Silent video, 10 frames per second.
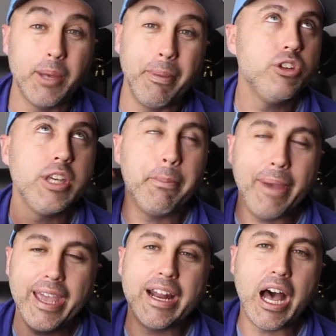get you can get
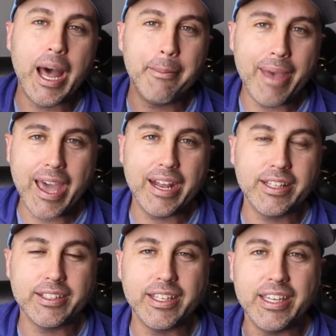paid
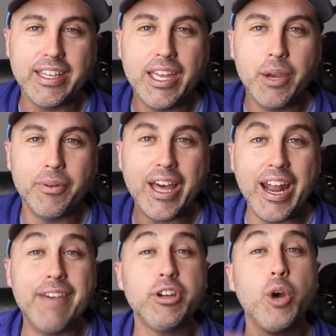automatically without
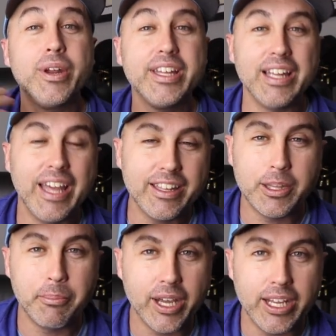having to go and collect
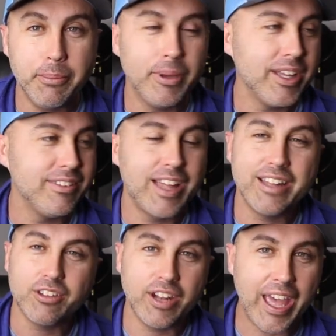the money, because
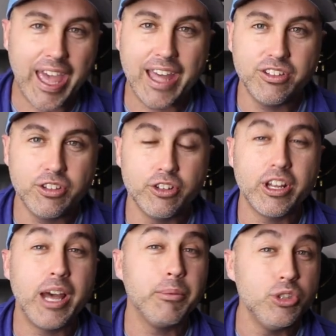that's going to add to your
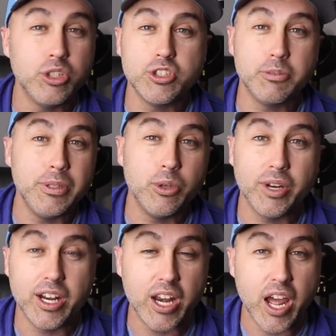time when you could just be
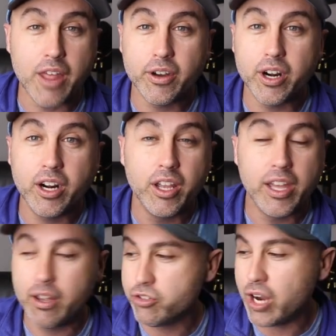doing another
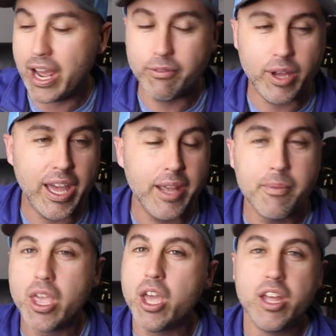driveway.
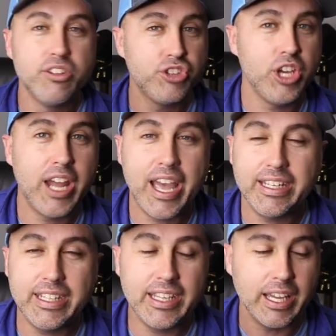It's a good
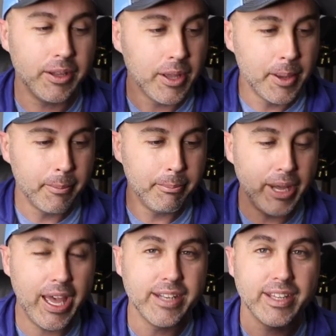idea.
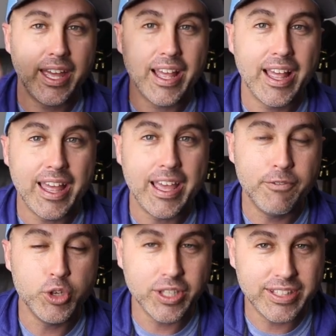But
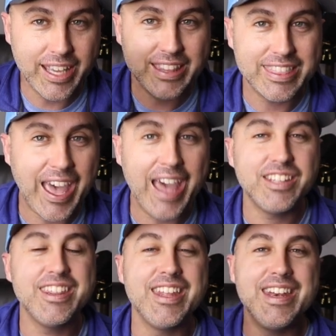if you could take
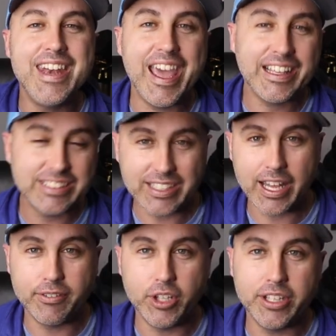that to the next
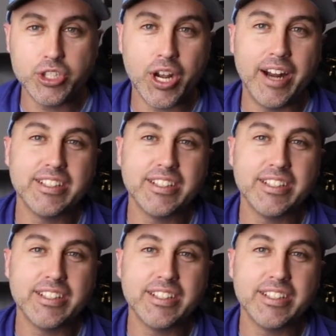level and try to